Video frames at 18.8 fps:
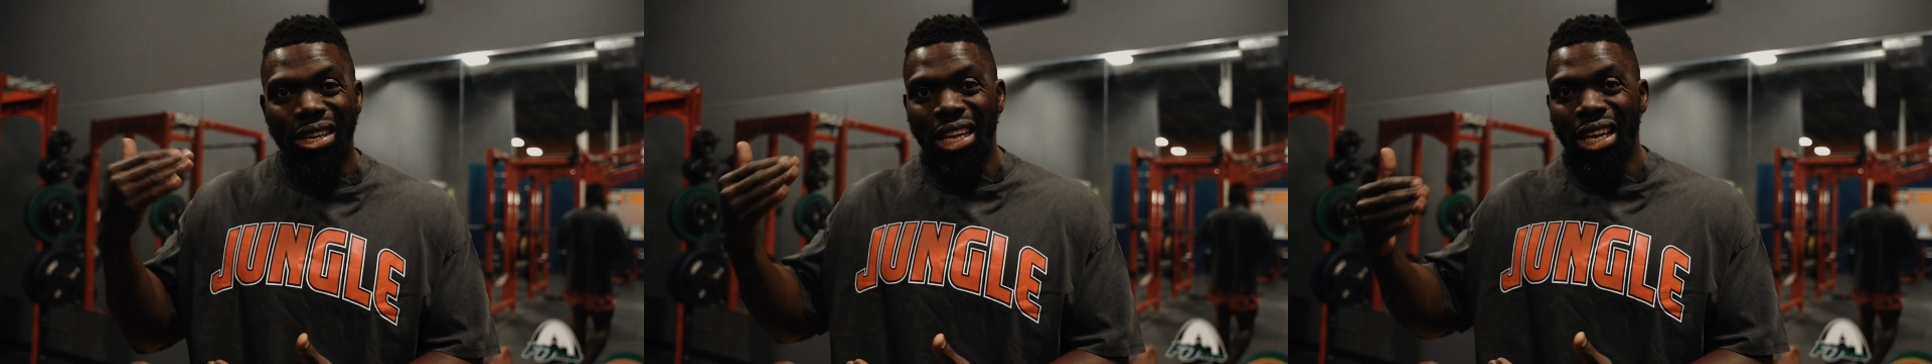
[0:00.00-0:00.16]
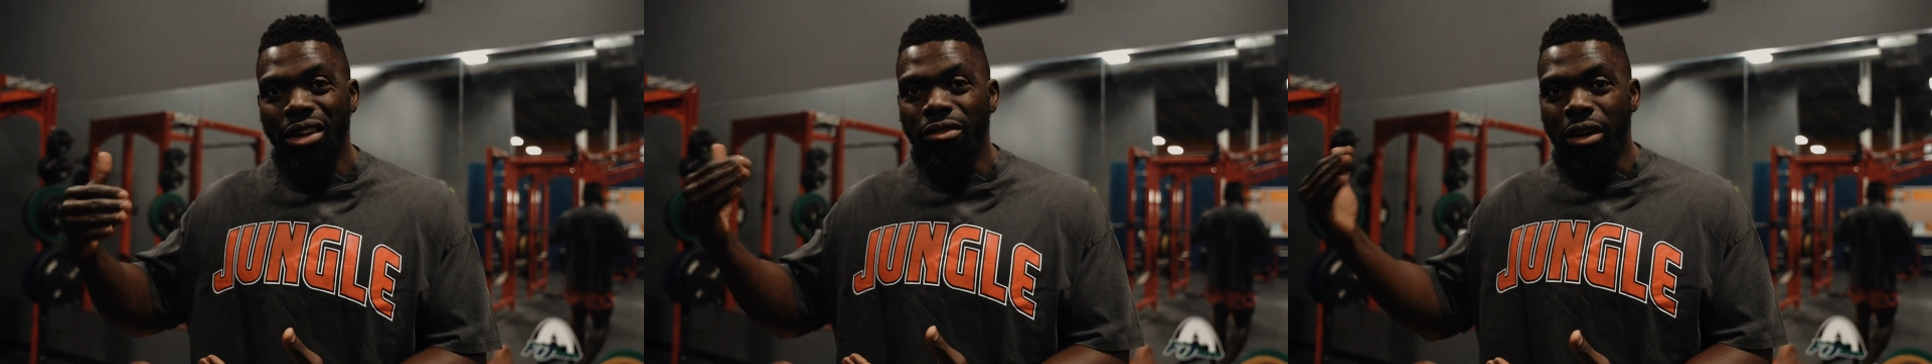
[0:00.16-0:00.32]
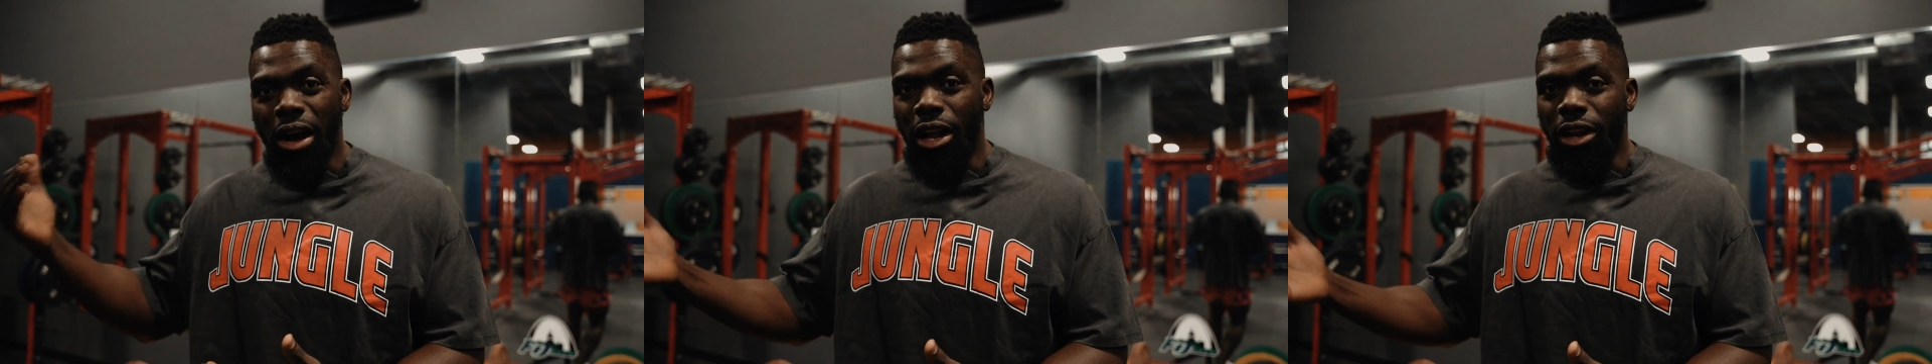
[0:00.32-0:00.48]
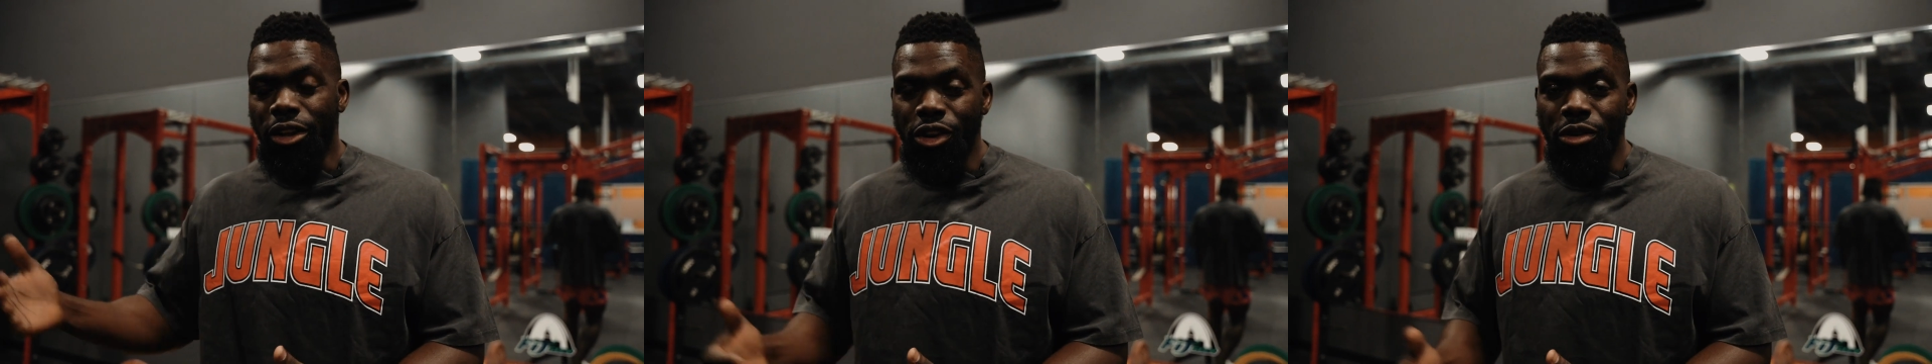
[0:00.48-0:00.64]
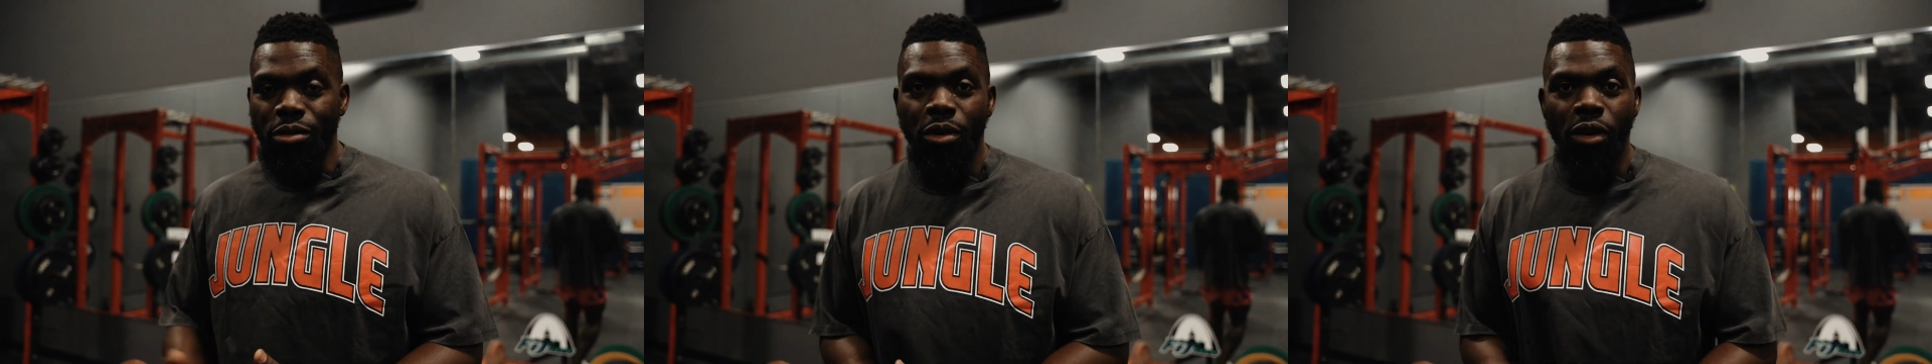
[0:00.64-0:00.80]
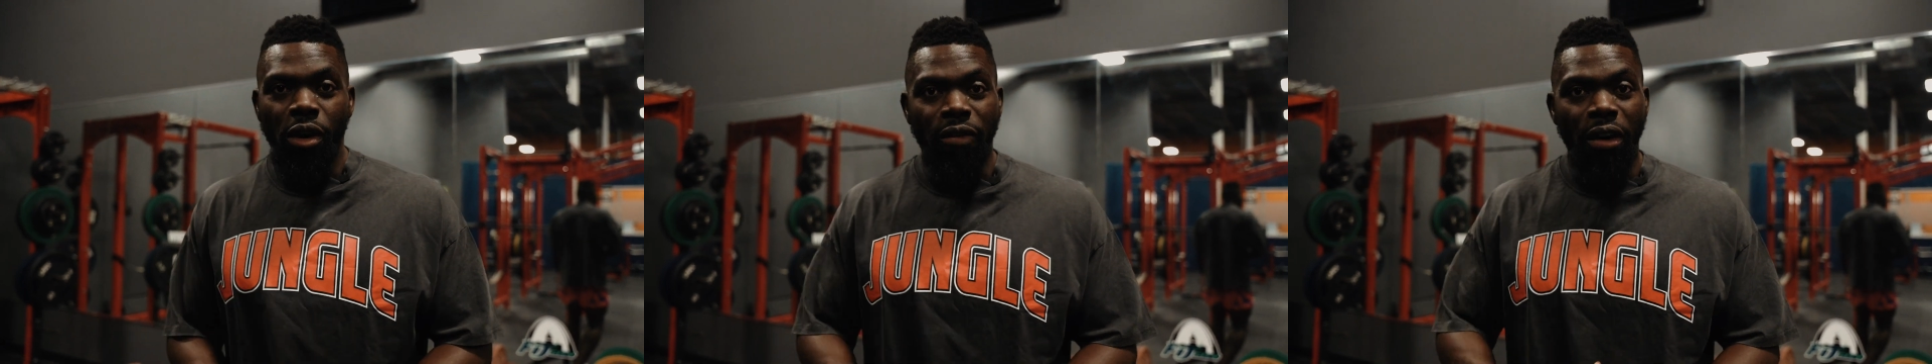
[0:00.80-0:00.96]
daily
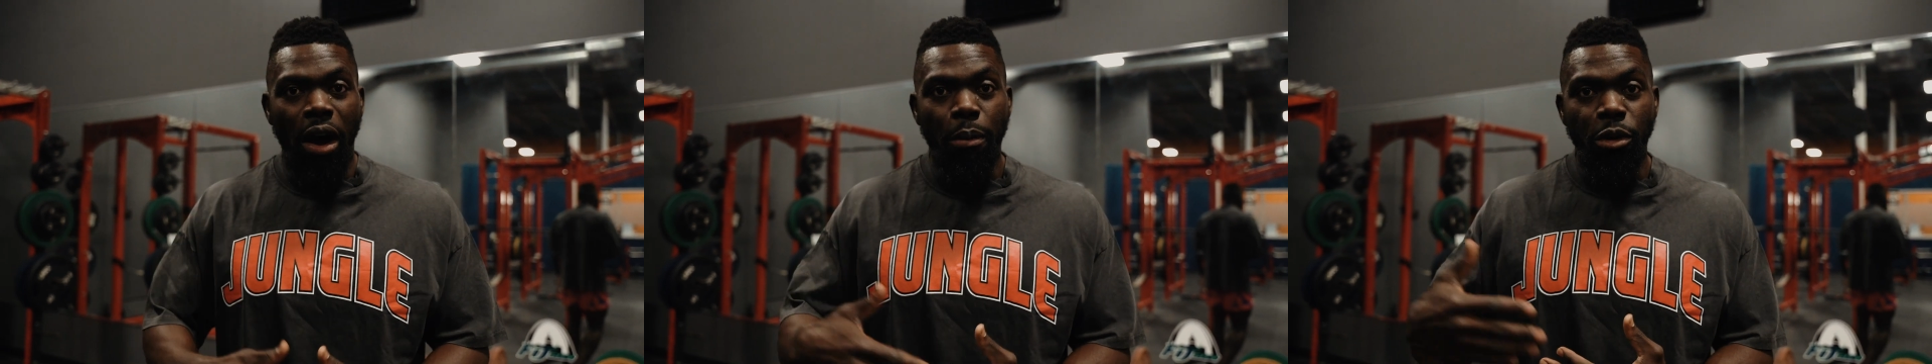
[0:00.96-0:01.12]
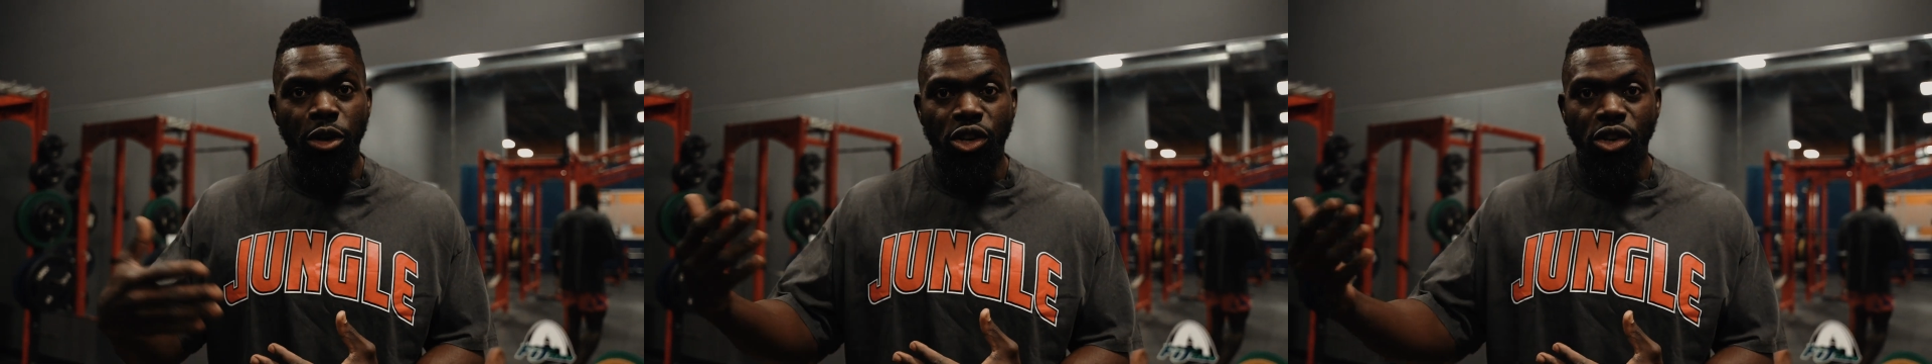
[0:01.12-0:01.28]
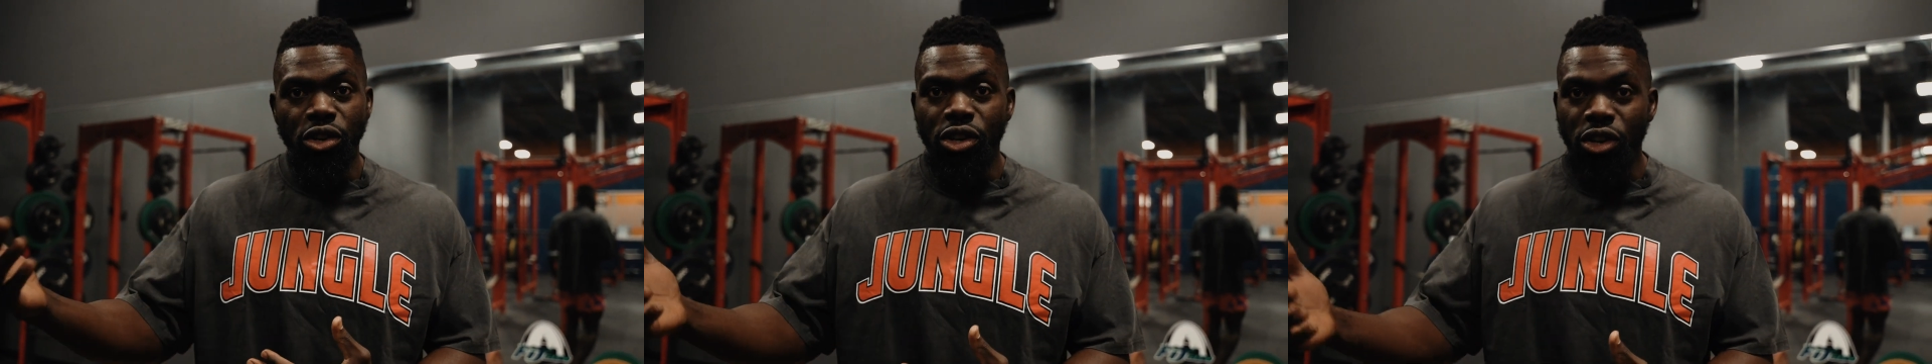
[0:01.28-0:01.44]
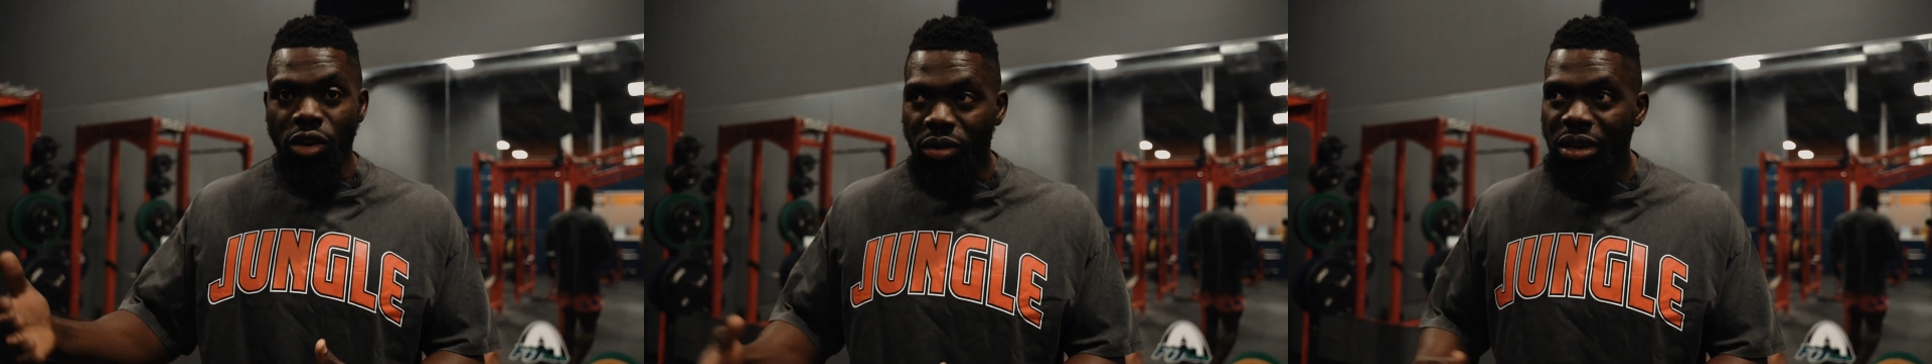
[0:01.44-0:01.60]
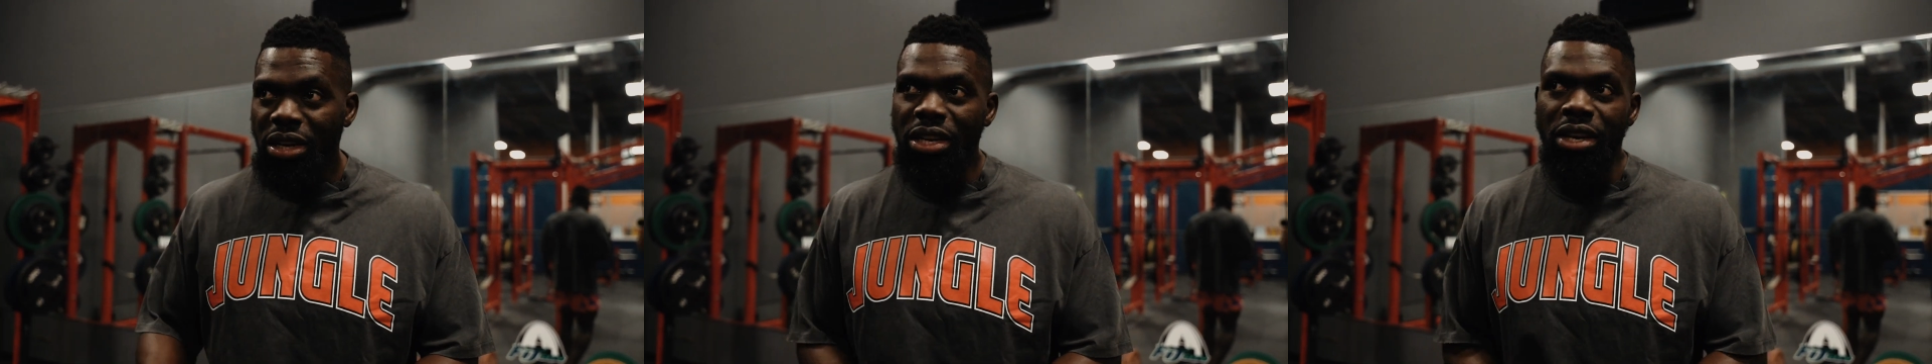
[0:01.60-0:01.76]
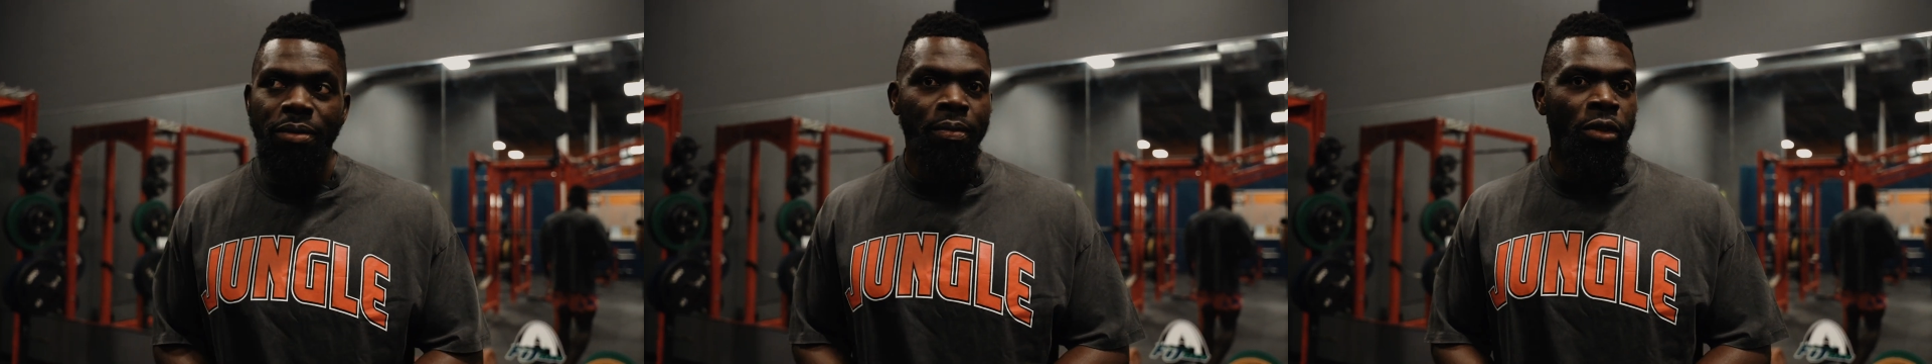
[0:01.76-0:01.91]
volume of how much you're
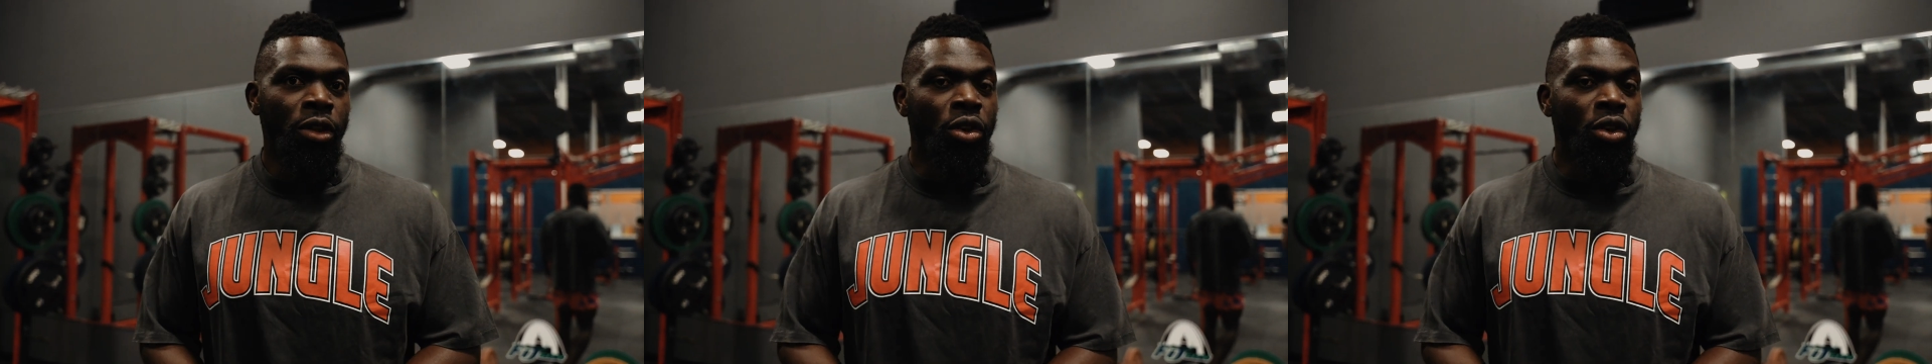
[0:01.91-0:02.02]
doing.